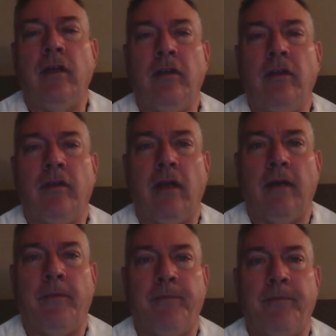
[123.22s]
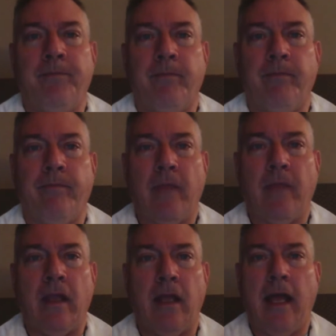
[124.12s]
is
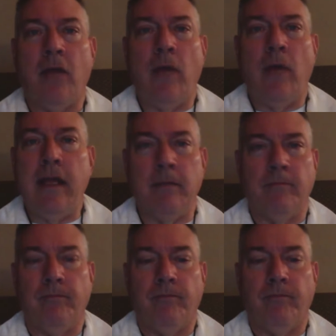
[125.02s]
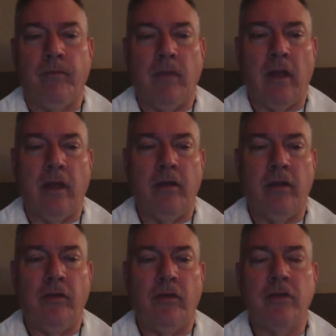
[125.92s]
at a wedding, and
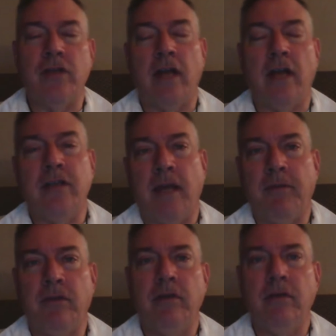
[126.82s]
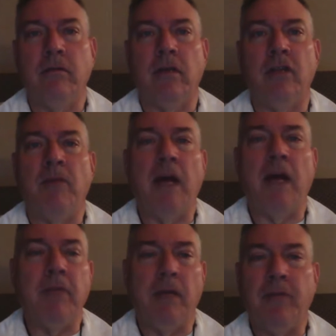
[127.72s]
this is in John chapter 2, and his
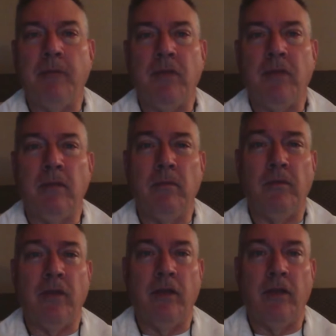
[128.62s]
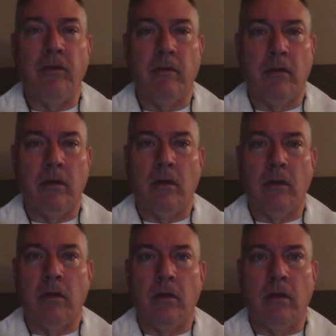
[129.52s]
mom comes up to him and says,
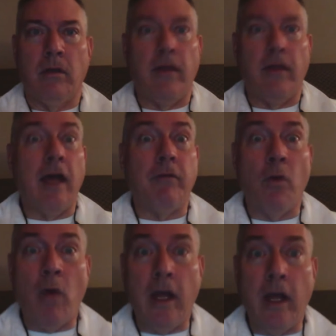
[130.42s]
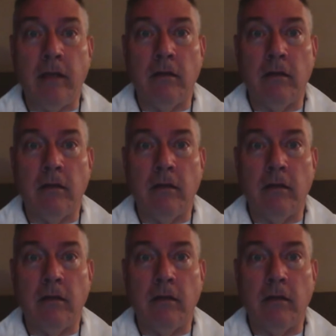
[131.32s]
they have no wine.